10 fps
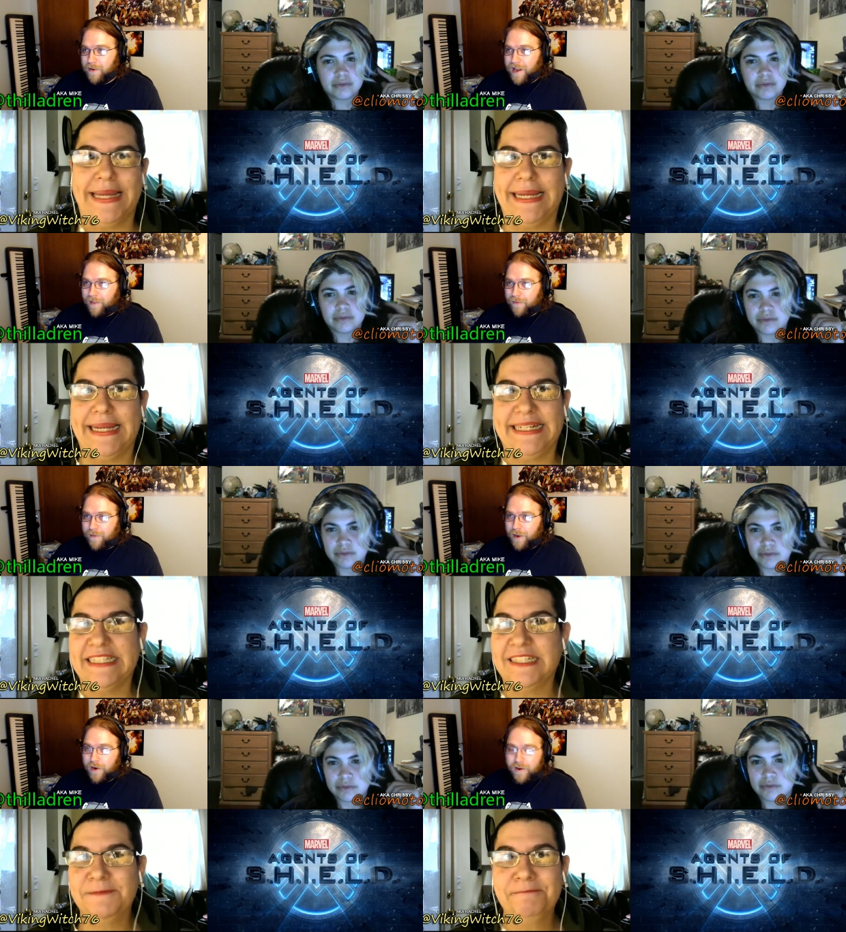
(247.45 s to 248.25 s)
Speaker 1: an
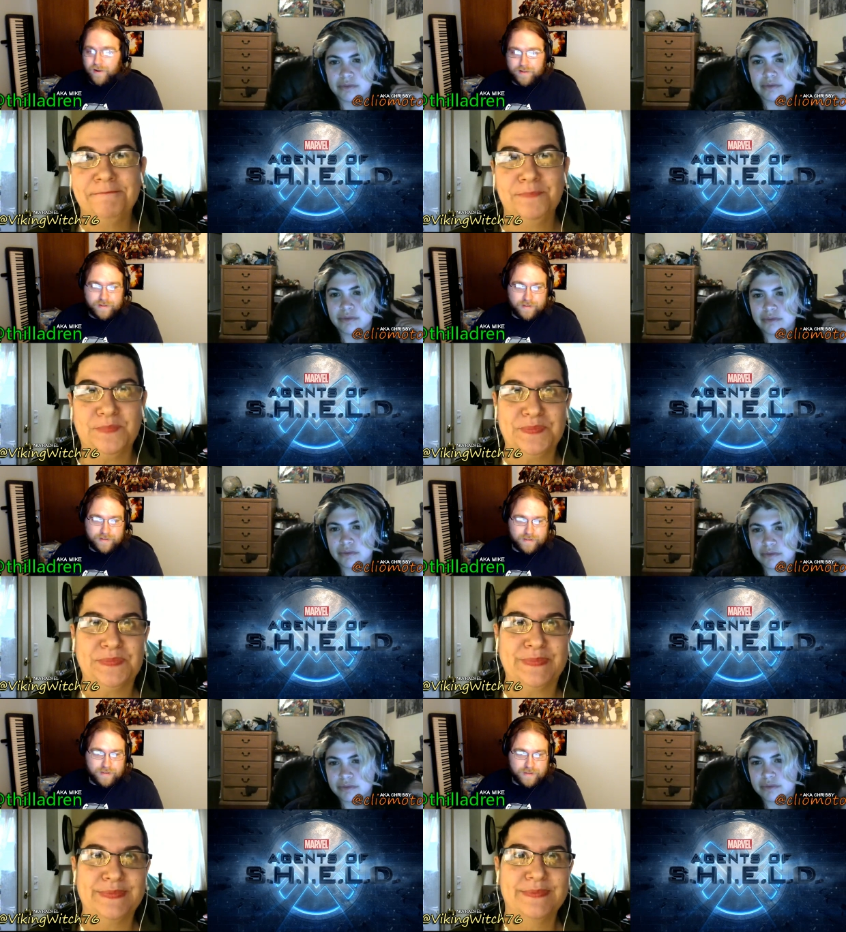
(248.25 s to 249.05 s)
elevator.
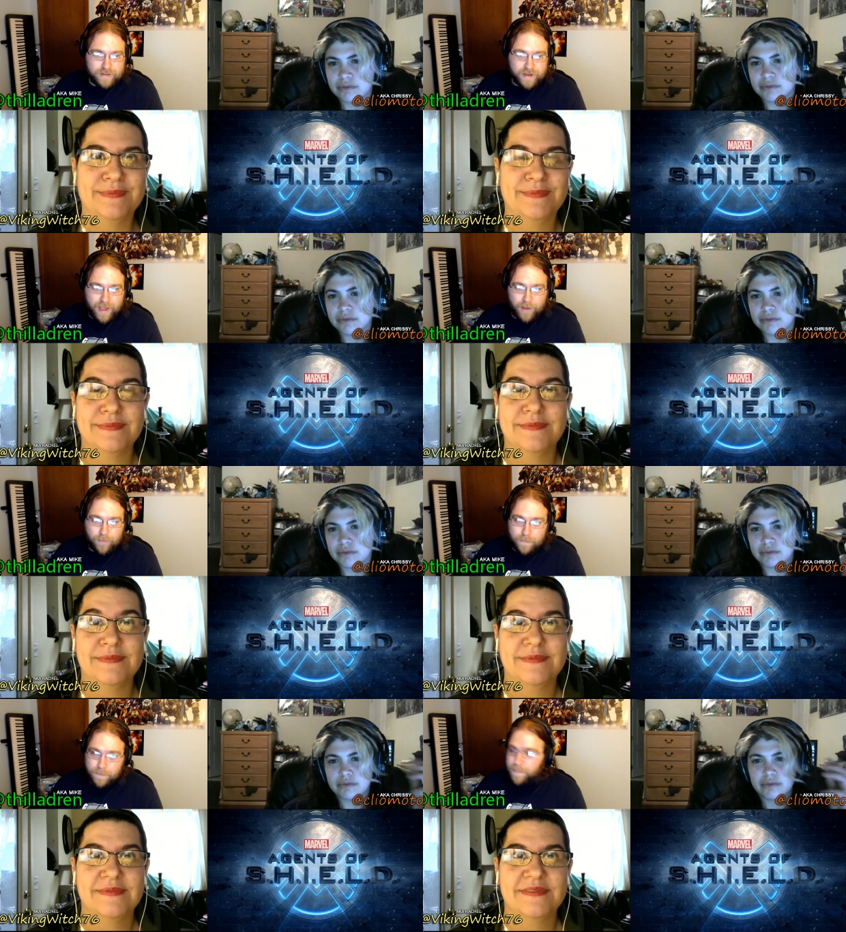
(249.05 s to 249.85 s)
Now,
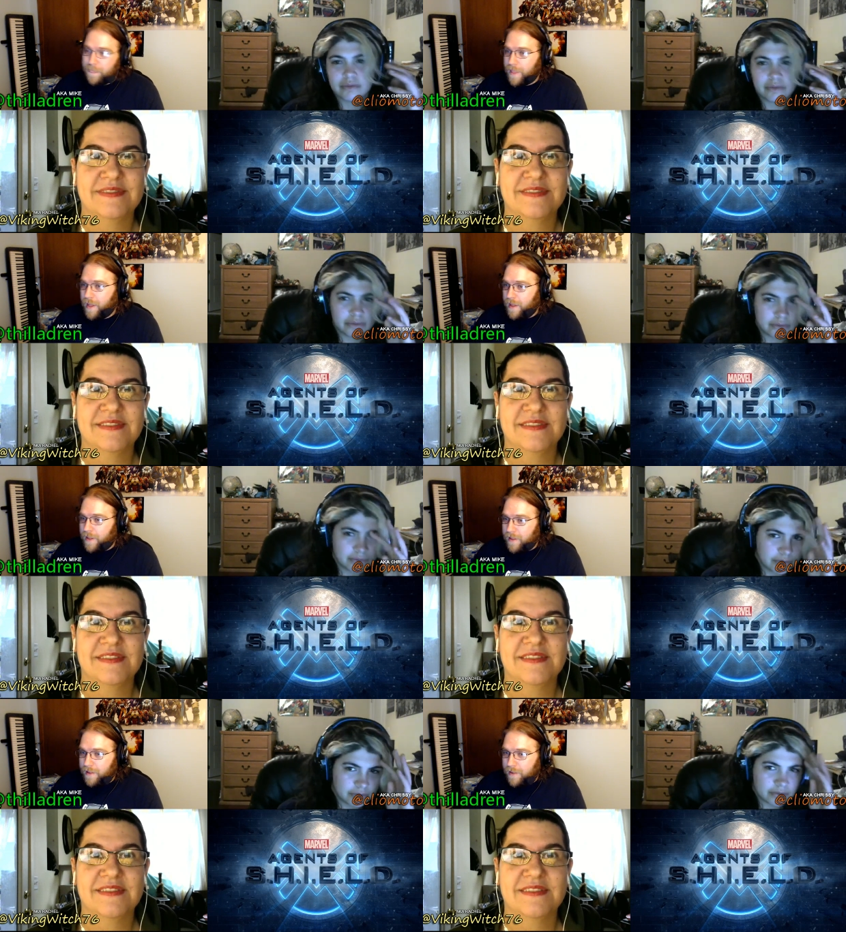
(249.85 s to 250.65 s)

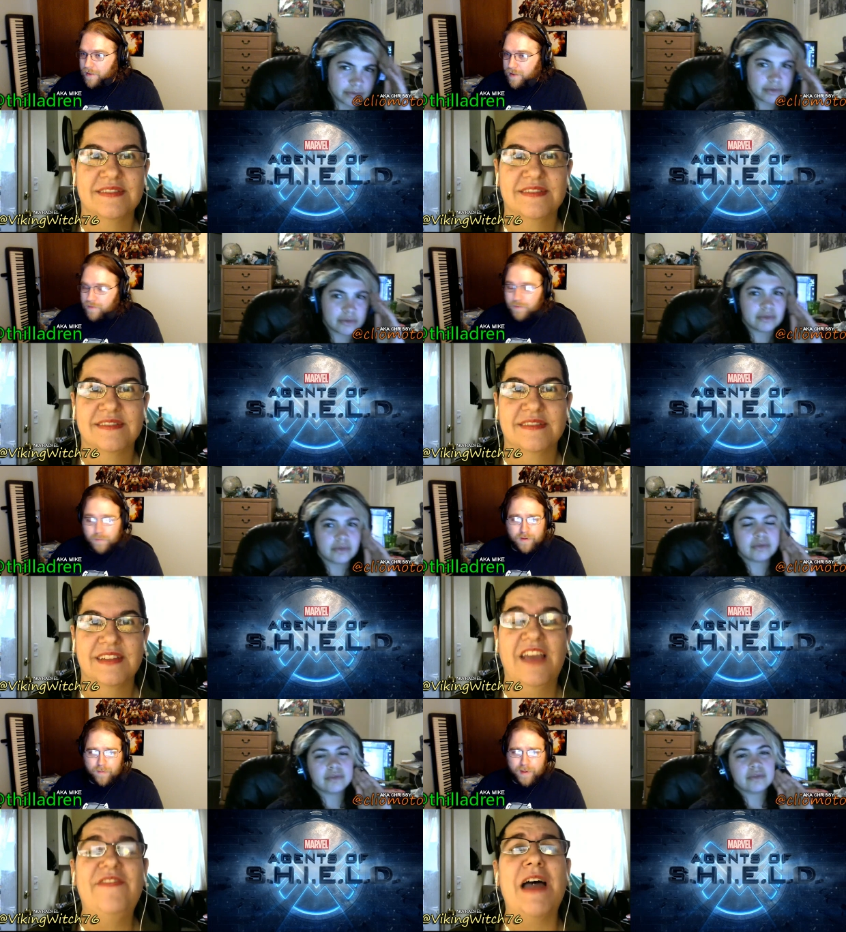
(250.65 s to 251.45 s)
this is
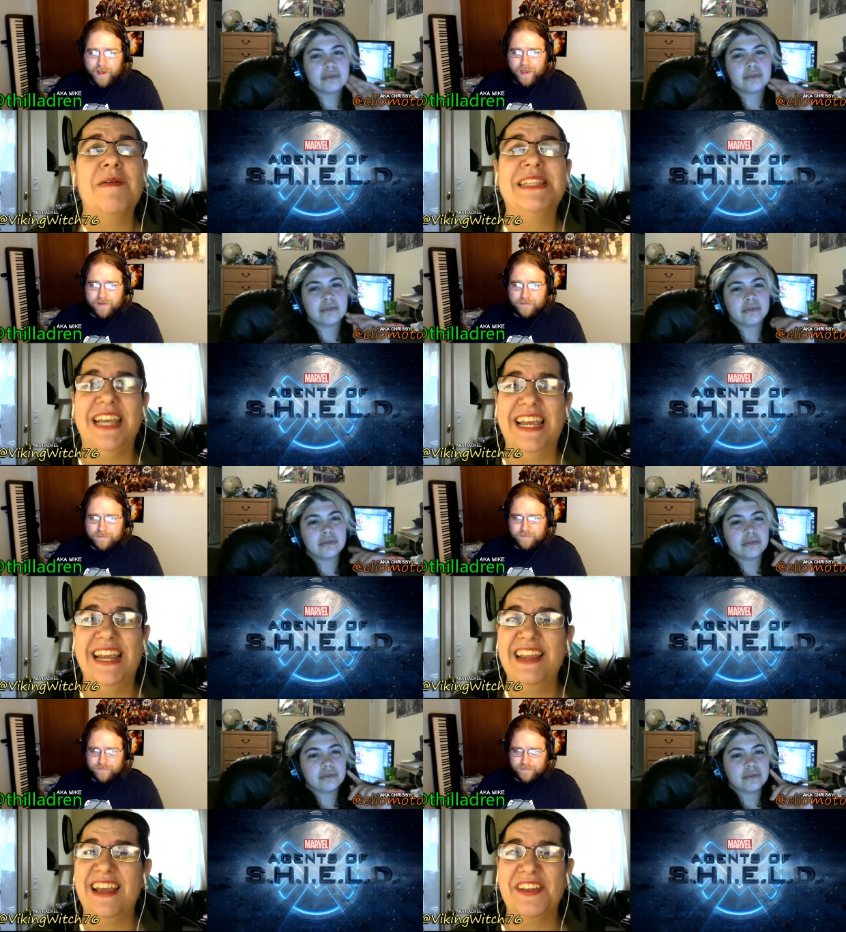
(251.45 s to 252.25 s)
one of my. If that was
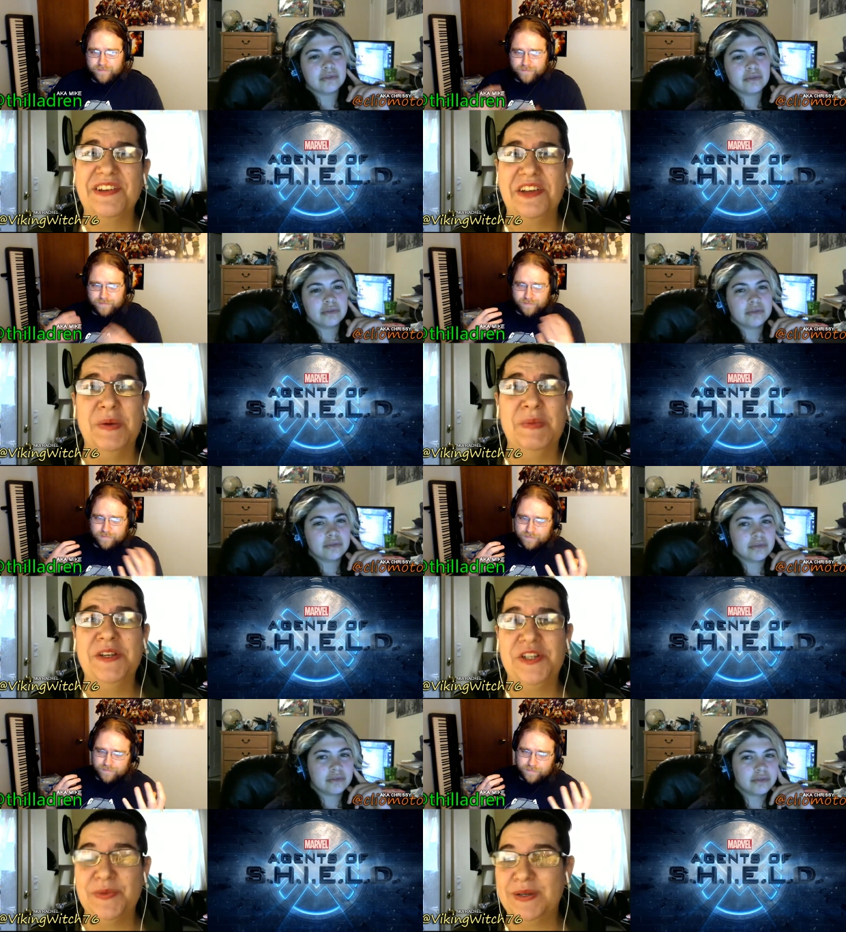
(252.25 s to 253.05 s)
Speaker 2: any other
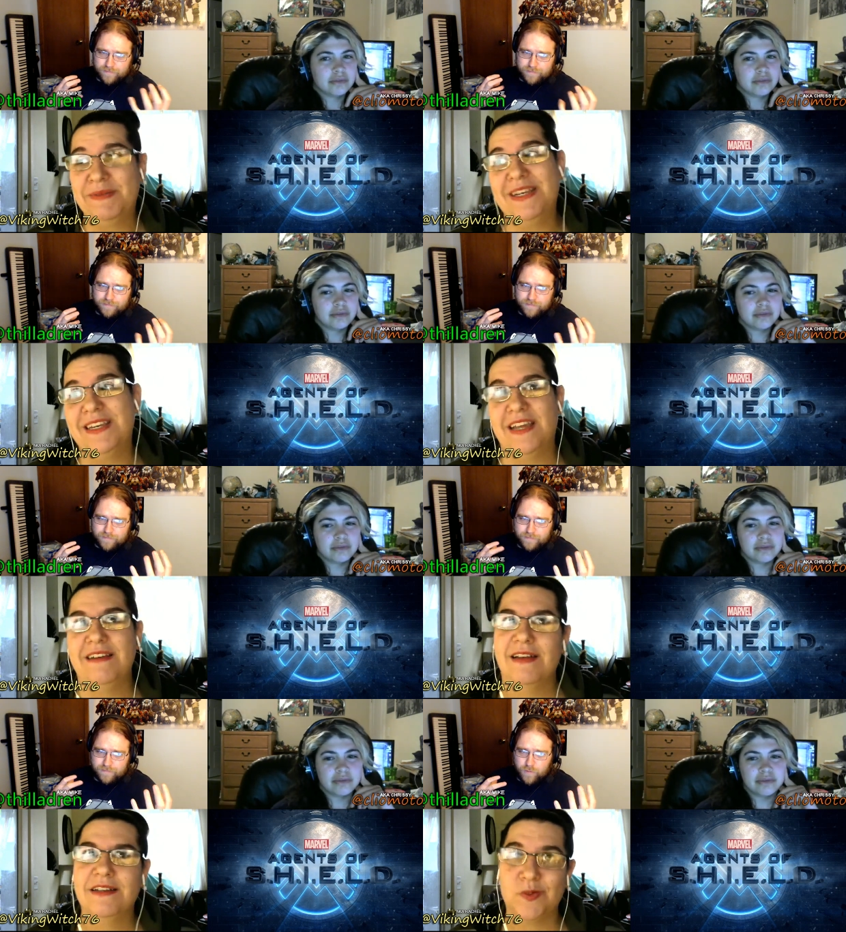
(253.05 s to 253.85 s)
human, she would have been
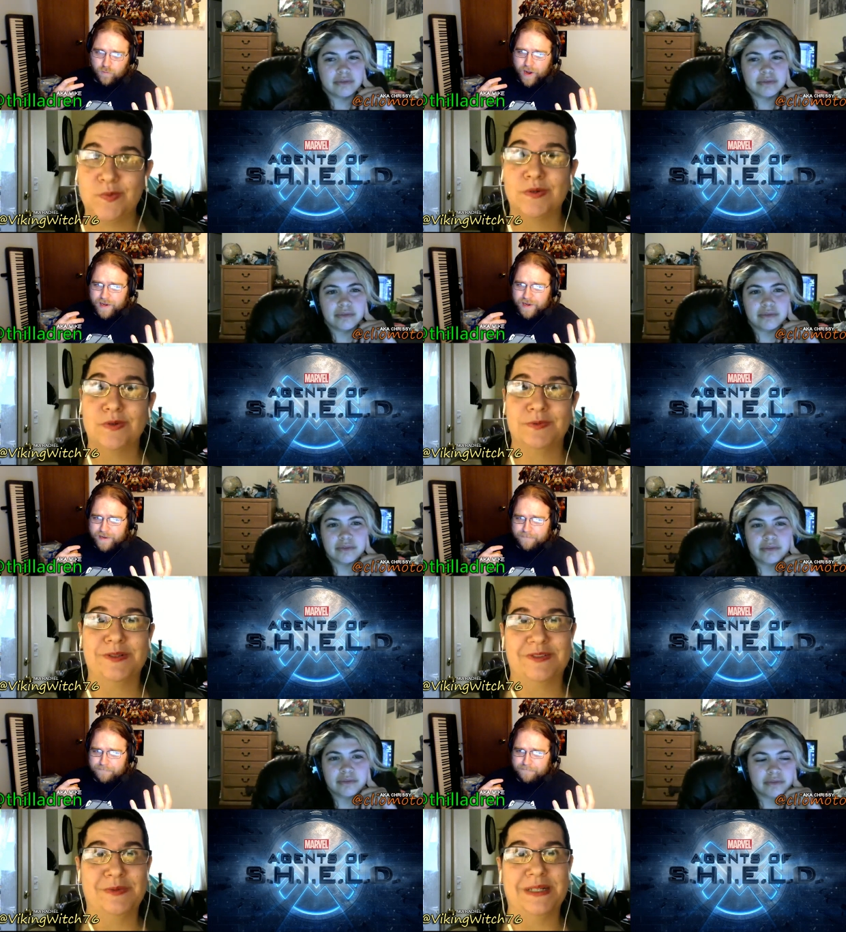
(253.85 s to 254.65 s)
dead, not just right.
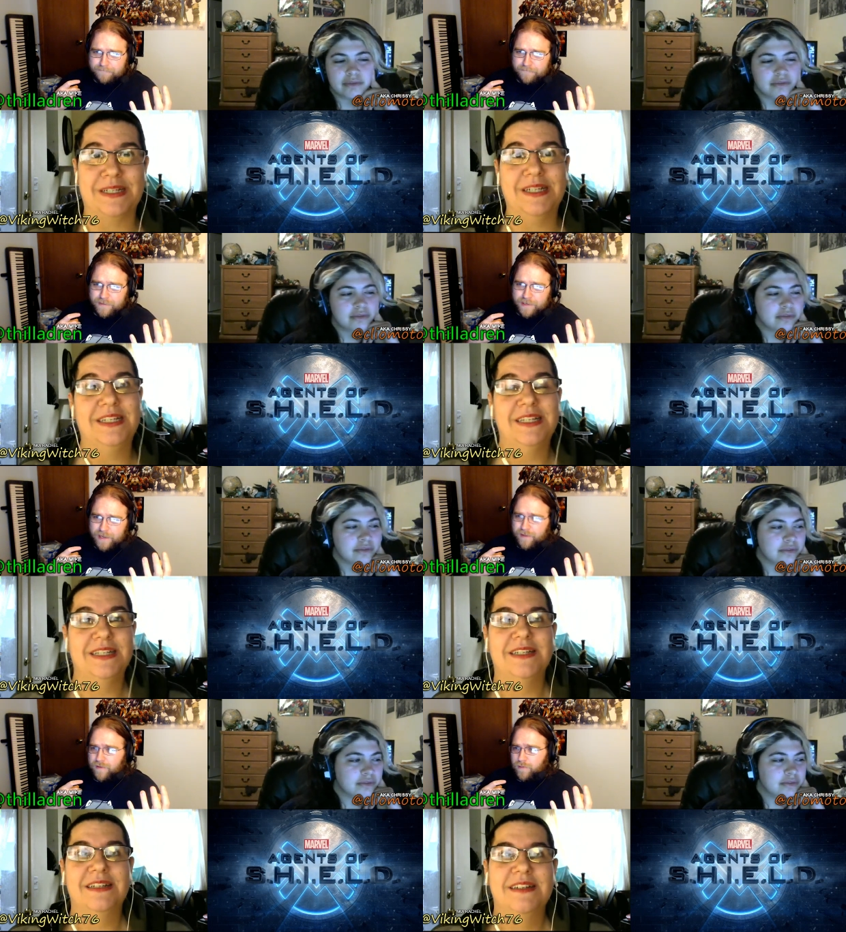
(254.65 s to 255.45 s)
broken vertebrae.
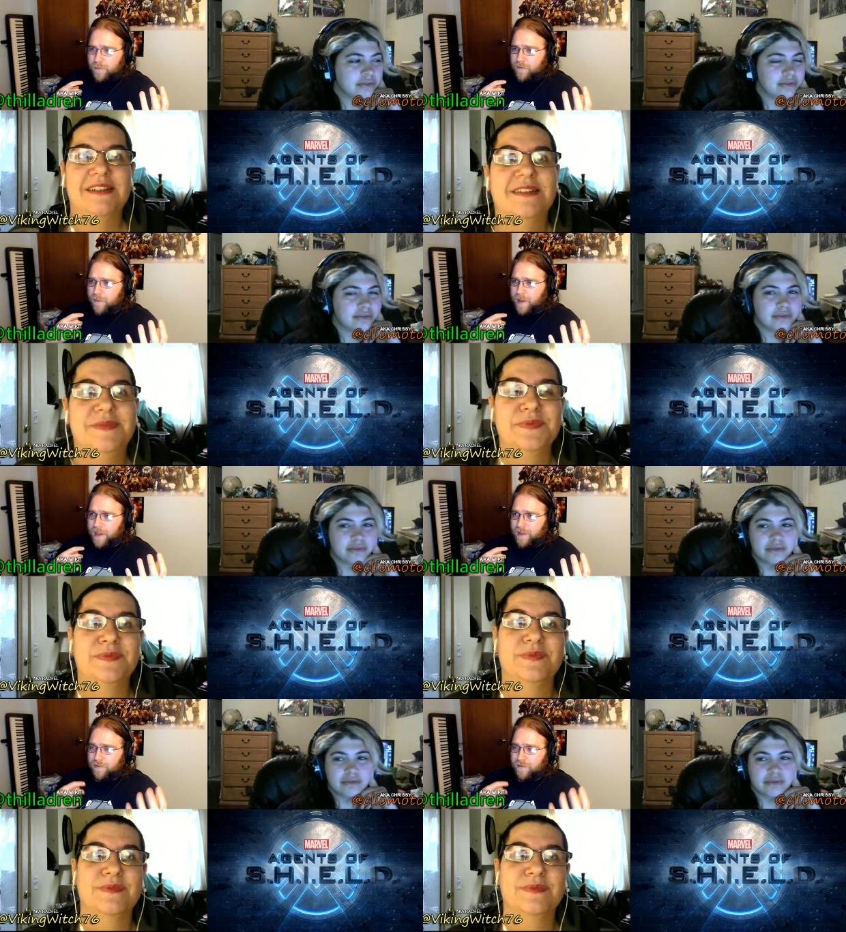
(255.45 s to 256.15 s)
Speaker 1: Now, this is one of my